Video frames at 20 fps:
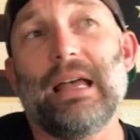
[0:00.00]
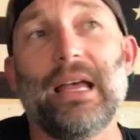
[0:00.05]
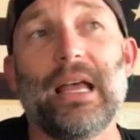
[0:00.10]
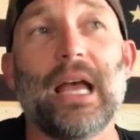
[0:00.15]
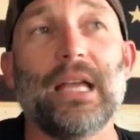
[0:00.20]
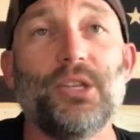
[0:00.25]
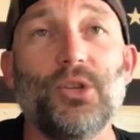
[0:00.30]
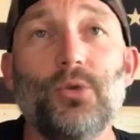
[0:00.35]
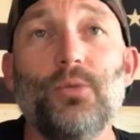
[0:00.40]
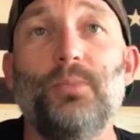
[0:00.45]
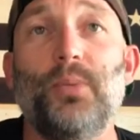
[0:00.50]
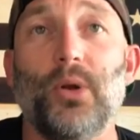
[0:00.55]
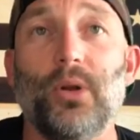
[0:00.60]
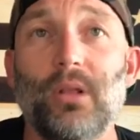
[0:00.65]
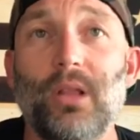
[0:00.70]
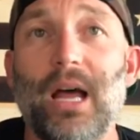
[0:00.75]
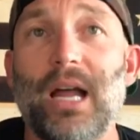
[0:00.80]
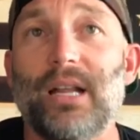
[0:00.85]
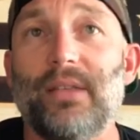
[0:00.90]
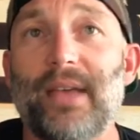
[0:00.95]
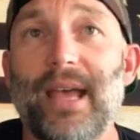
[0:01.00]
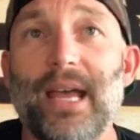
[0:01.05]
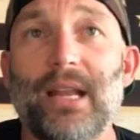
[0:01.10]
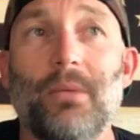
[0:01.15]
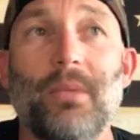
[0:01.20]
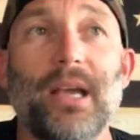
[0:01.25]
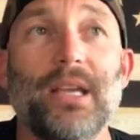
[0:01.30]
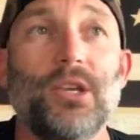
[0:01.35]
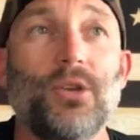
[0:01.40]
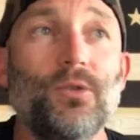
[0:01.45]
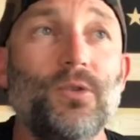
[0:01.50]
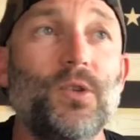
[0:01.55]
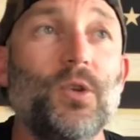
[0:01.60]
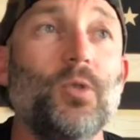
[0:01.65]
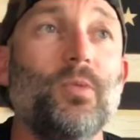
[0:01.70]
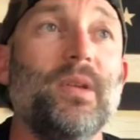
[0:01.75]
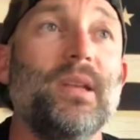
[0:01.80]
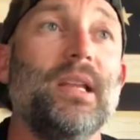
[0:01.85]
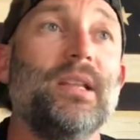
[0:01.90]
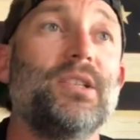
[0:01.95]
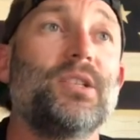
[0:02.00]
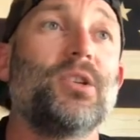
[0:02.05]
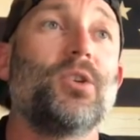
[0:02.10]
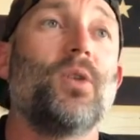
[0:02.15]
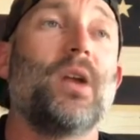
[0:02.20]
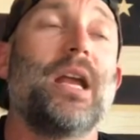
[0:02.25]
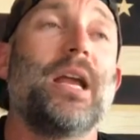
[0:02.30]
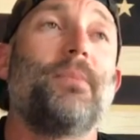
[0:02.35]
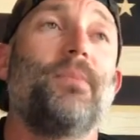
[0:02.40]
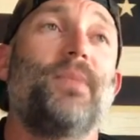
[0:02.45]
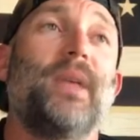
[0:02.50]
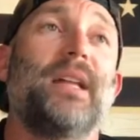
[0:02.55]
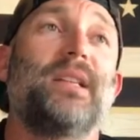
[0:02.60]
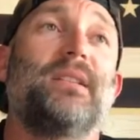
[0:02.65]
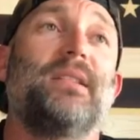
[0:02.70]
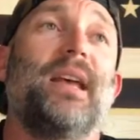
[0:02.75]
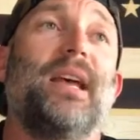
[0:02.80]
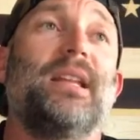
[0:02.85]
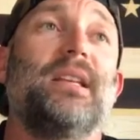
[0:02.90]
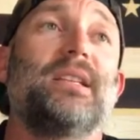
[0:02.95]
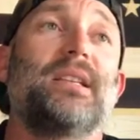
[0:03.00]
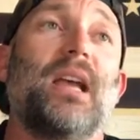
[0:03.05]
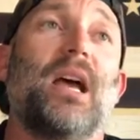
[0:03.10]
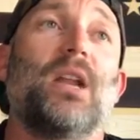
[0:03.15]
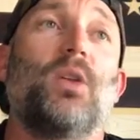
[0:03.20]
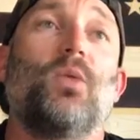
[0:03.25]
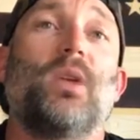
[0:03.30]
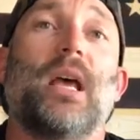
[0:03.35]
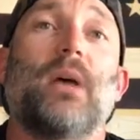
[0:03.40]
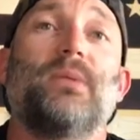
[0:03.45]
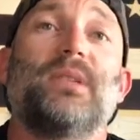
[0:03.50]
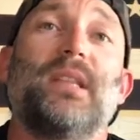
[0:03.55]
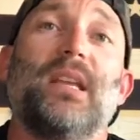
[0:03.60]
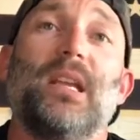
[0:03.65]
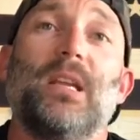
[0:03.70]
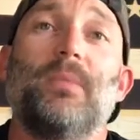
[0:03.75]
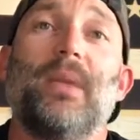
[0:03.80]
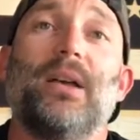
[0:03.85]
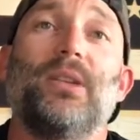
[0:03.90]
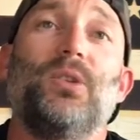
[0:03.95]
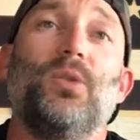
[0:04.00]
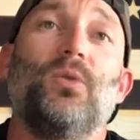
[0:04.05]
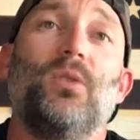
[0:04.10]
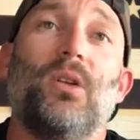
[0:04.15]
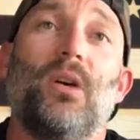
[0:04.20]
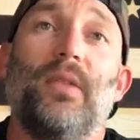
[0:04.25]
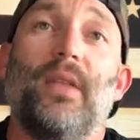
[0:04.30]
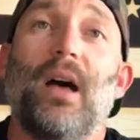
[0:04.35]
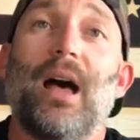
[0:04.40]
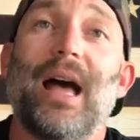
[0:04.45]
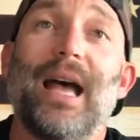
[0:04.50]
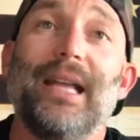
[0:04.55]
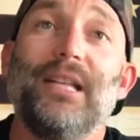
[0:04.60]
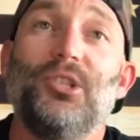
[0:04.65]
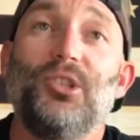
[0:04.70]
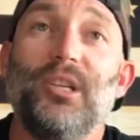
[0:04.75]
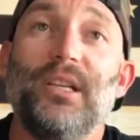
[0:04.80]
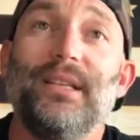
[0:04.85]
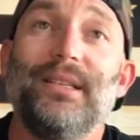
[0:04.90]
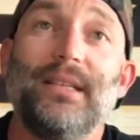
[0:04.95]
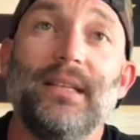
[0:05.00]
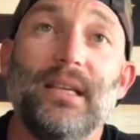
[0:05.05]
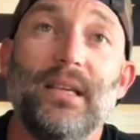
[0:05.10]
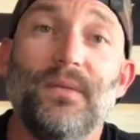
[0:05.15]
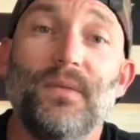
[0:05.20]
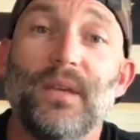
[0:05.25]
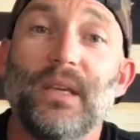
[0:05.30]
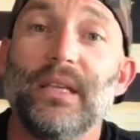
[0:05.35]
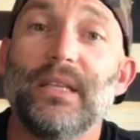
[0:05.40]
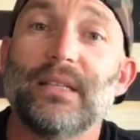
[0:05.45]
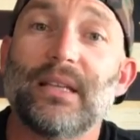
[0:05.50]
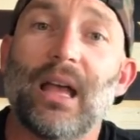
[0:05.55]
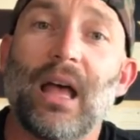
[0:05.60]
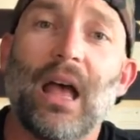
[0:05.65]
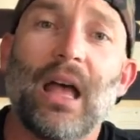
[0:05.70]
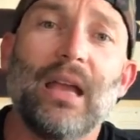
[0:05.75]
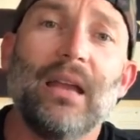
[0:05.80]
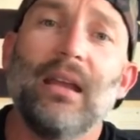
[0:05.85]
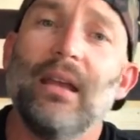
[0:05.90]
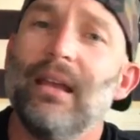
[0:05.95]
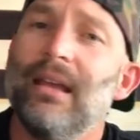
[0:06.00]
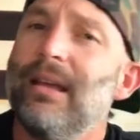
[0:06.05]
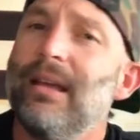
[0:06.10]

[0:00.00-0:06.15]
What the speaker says: I do put a lot of that on my YouTube and Instagram. That is kind of what I was thinking about doing on the IGTV side.